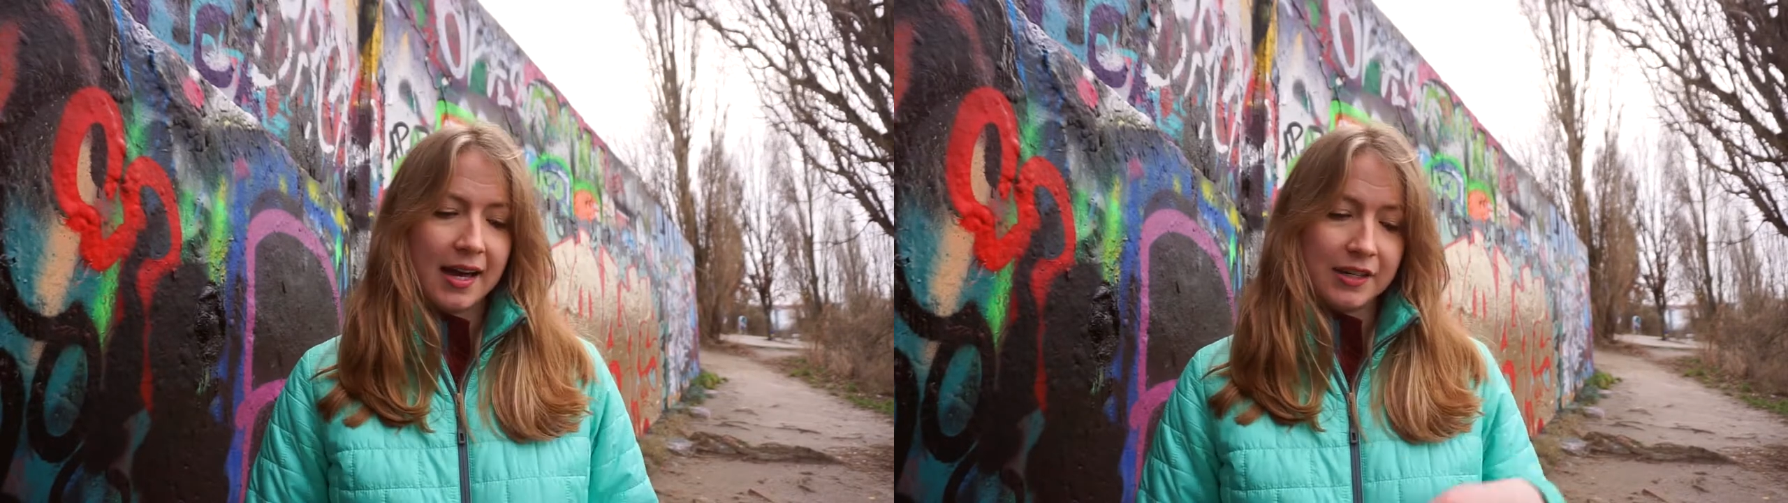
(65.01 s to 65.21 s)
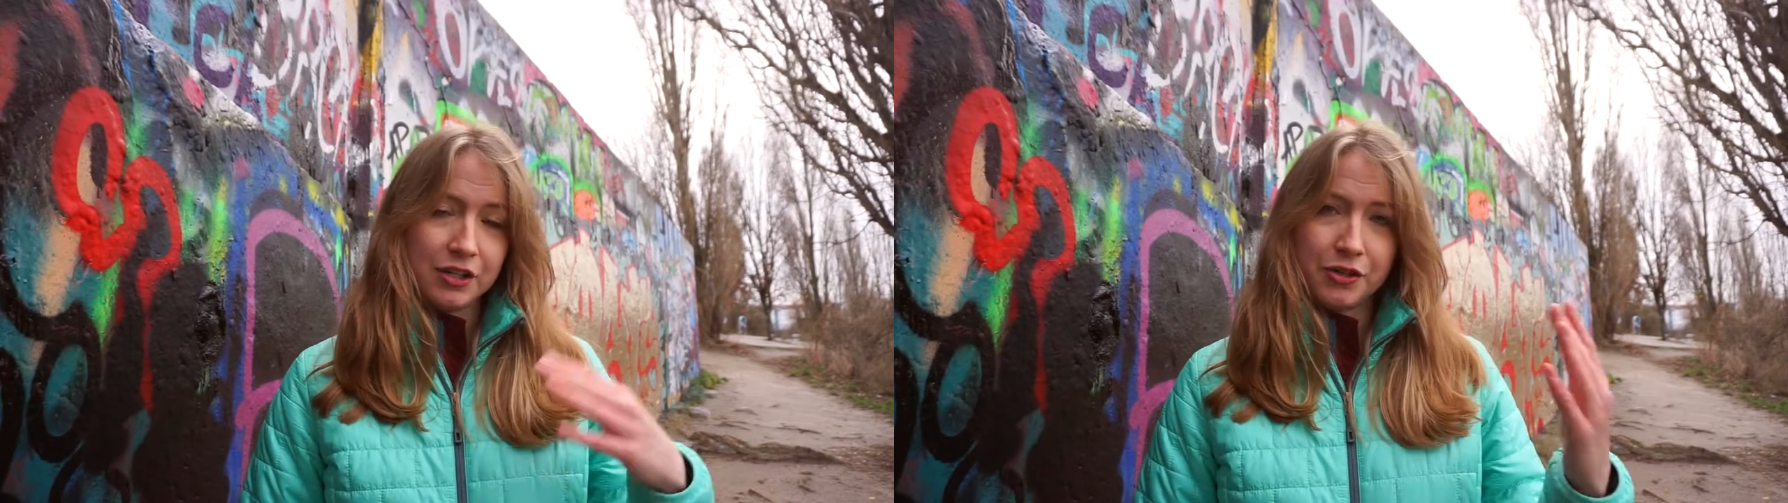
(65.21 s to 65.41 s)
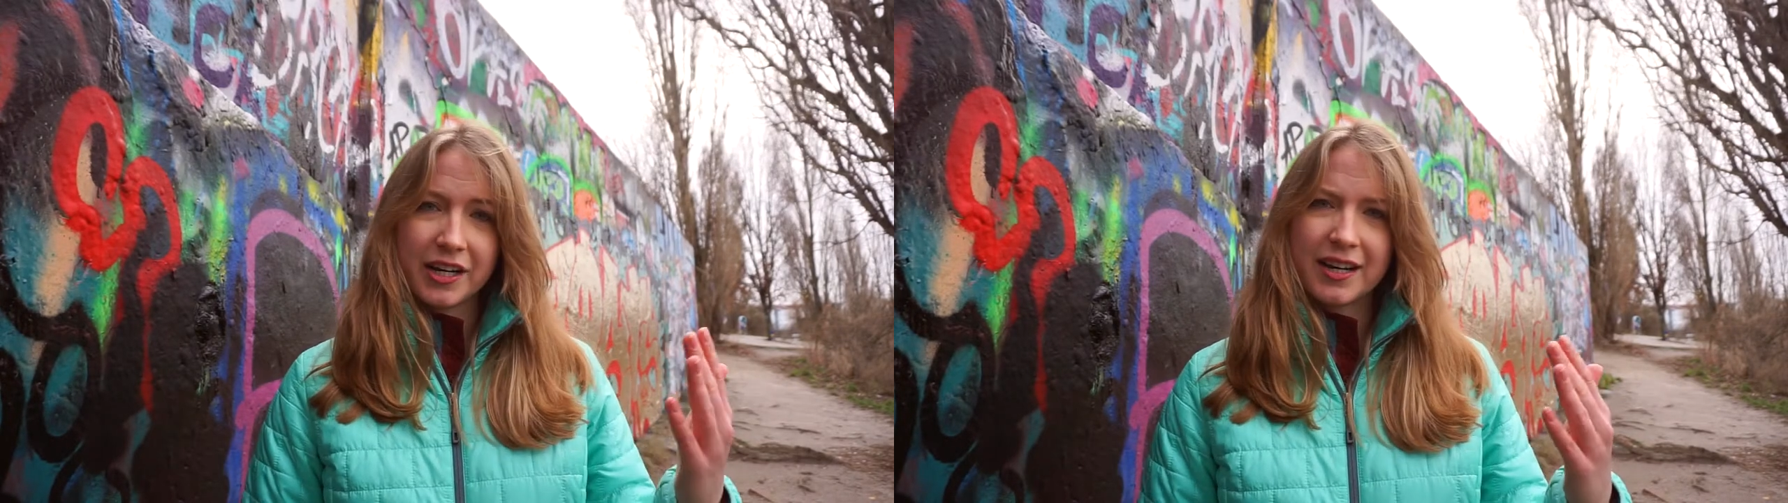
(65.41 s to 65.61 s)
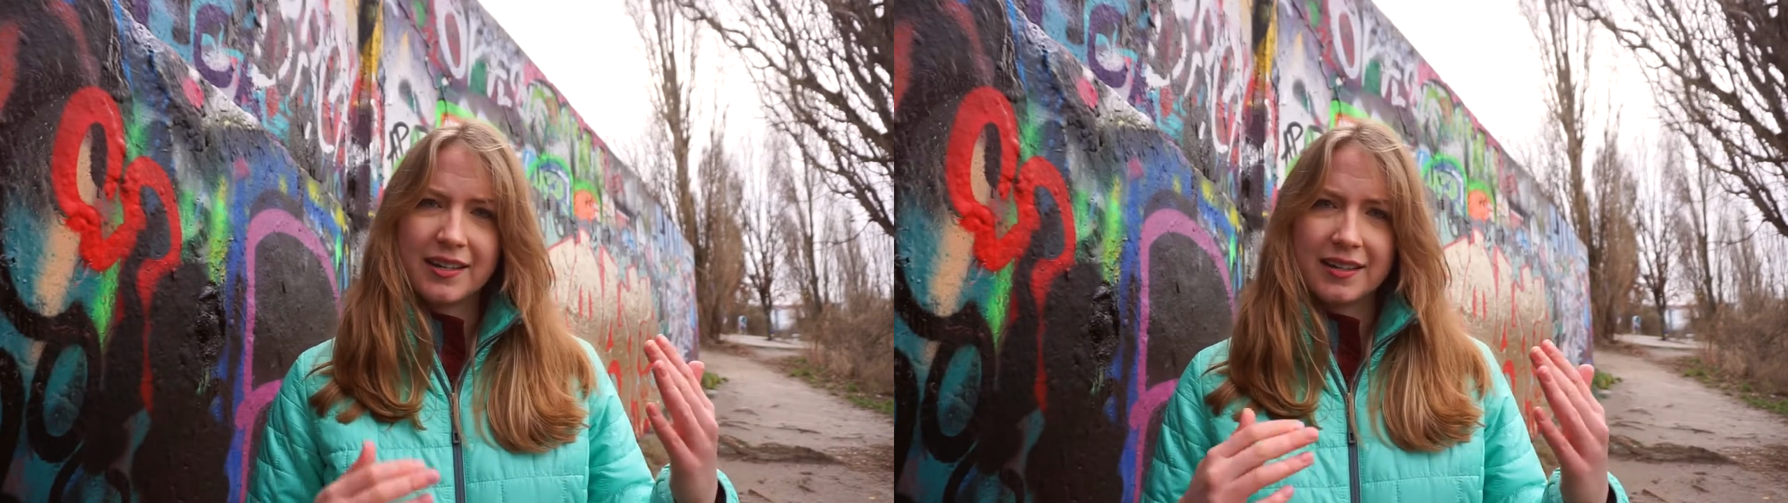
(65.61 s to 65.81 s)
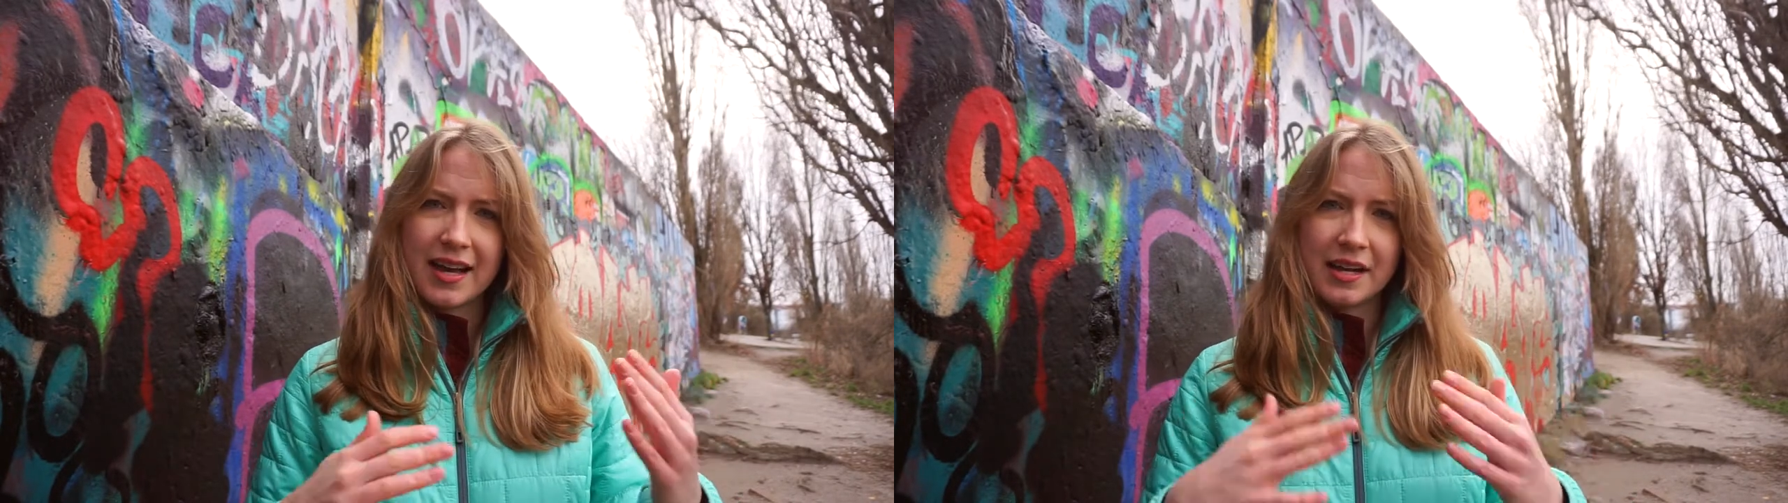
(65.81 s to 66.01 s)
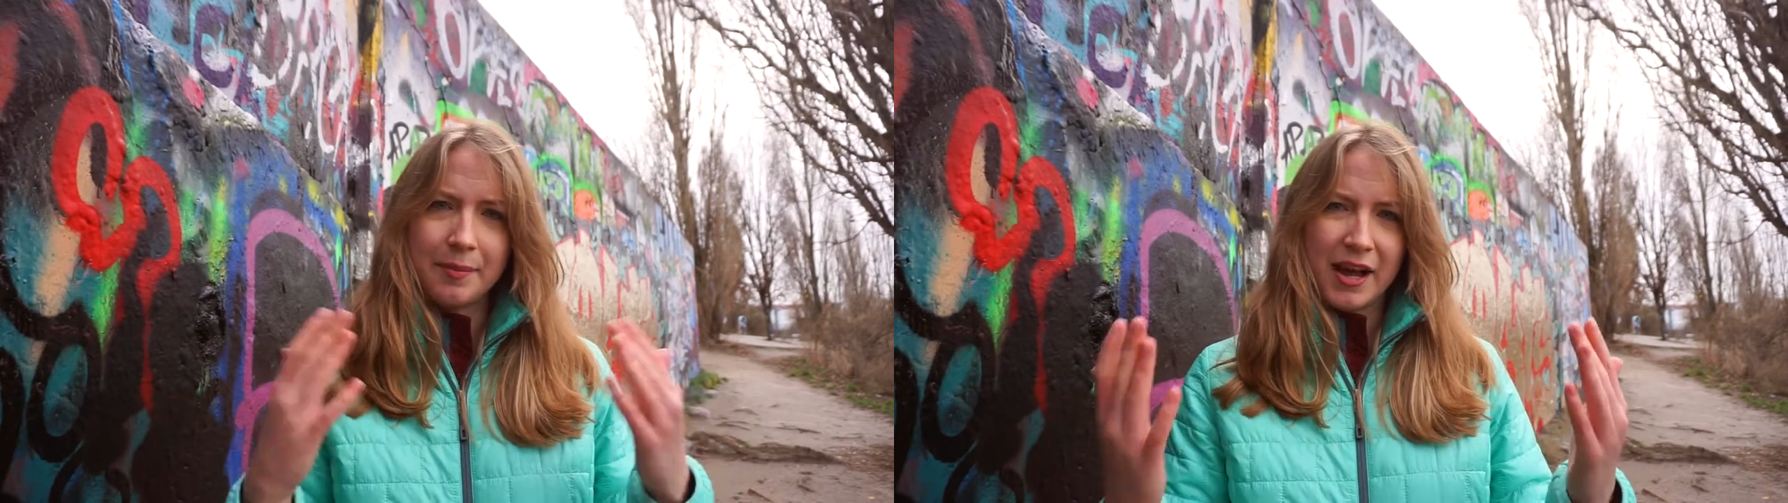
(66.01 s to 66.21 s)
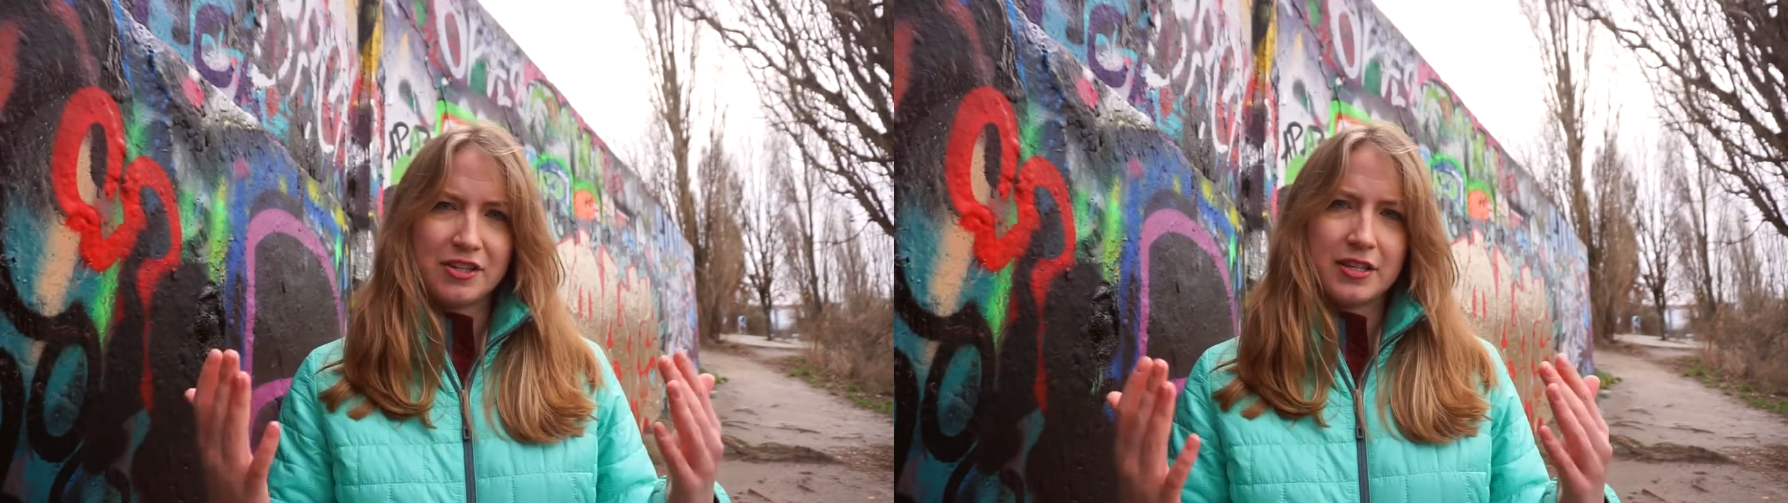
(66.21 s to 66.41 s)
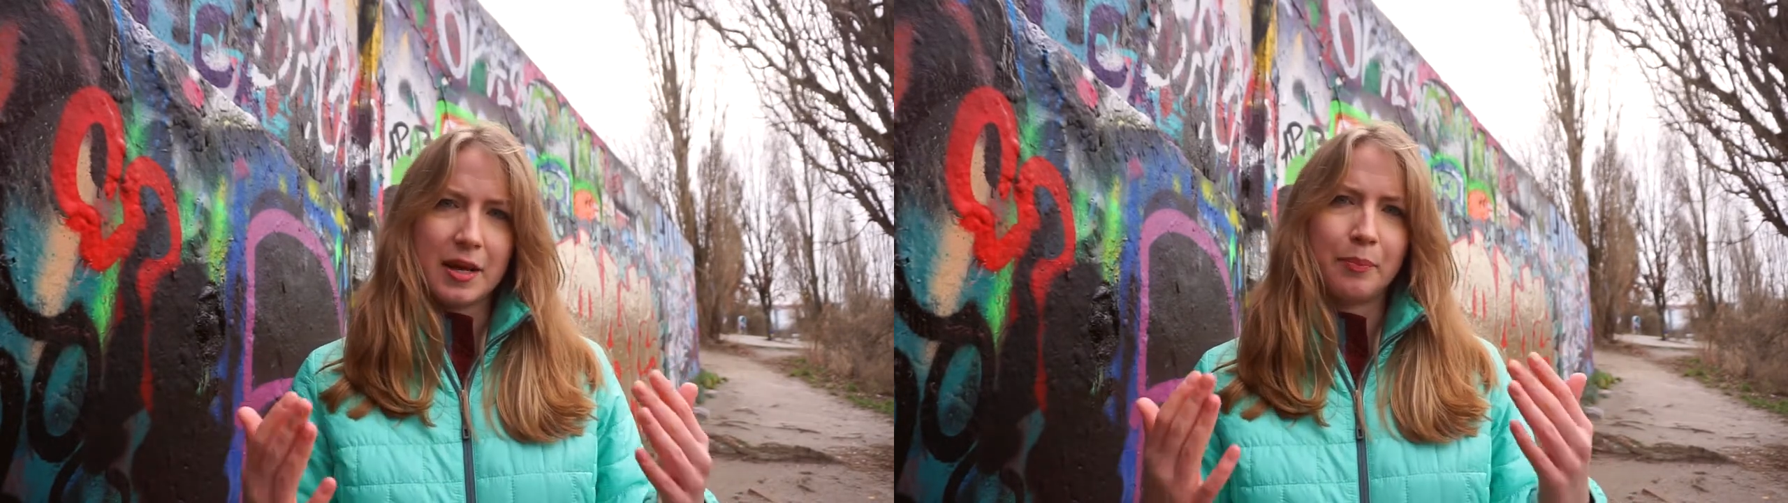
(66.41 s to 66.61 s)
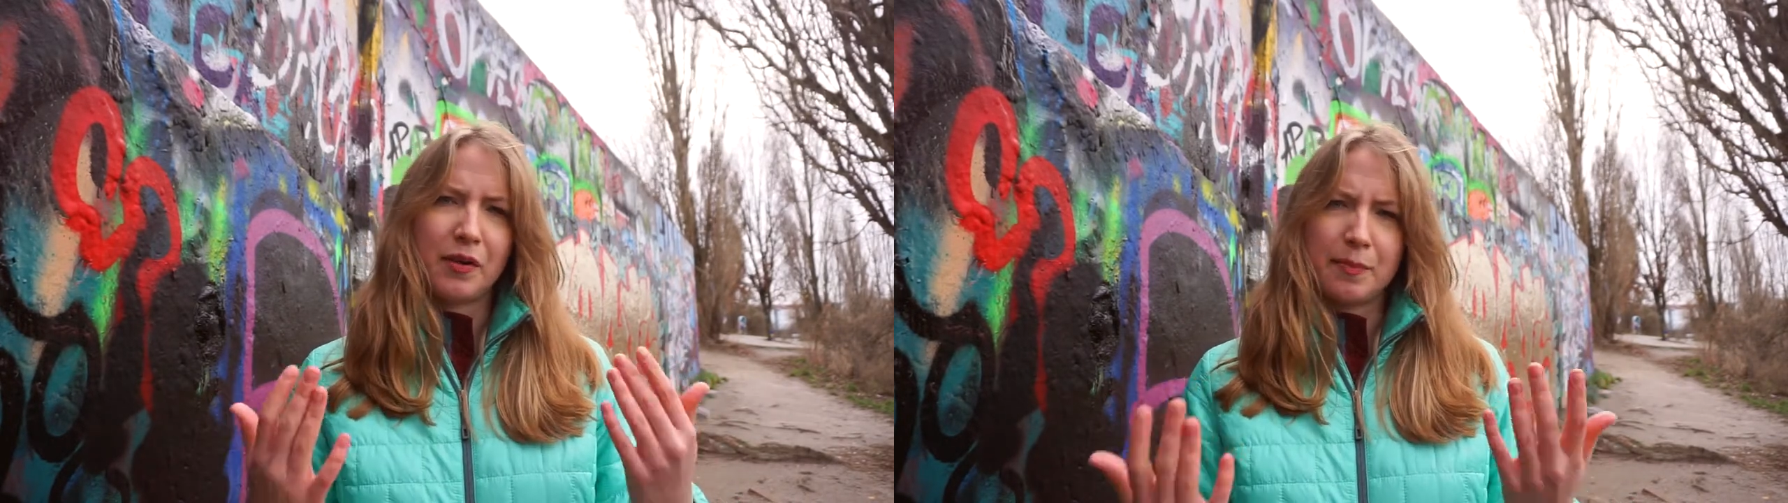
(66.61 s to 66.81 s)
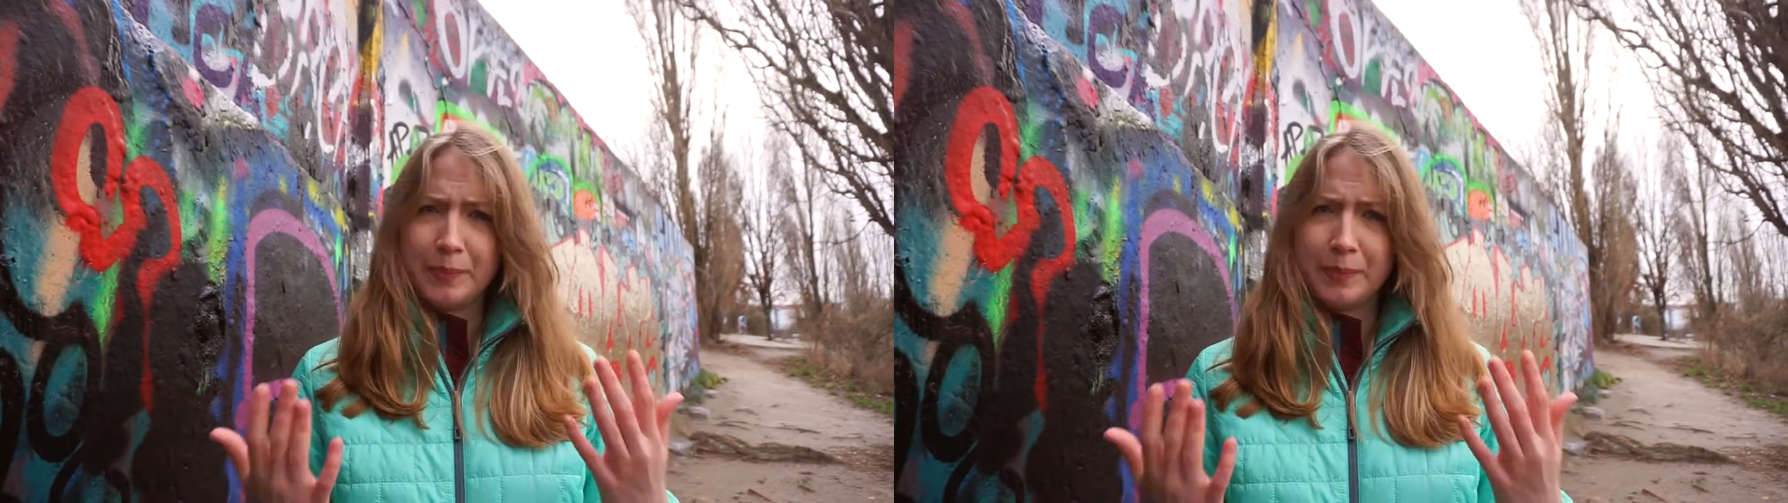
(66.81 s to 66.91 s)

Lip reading: New York kind of matches up with